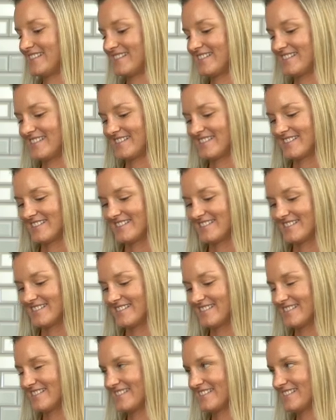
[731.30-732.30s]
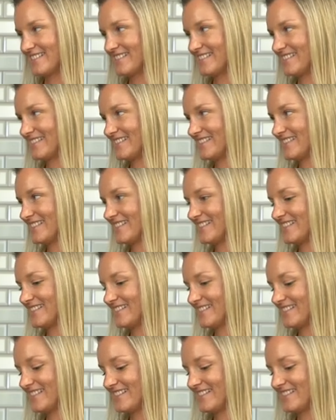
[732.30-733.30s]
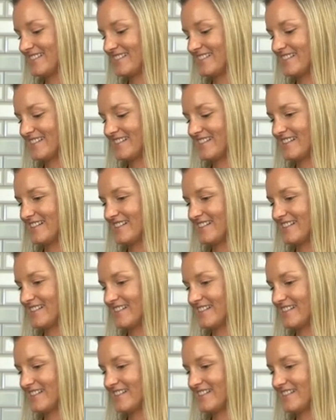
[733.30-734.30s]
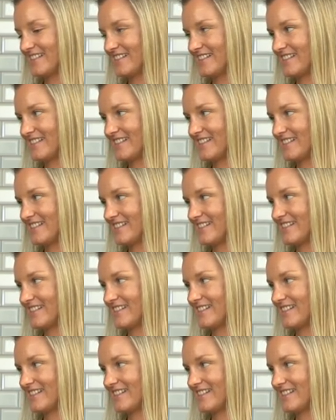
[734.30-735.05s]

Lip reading: (not speaking)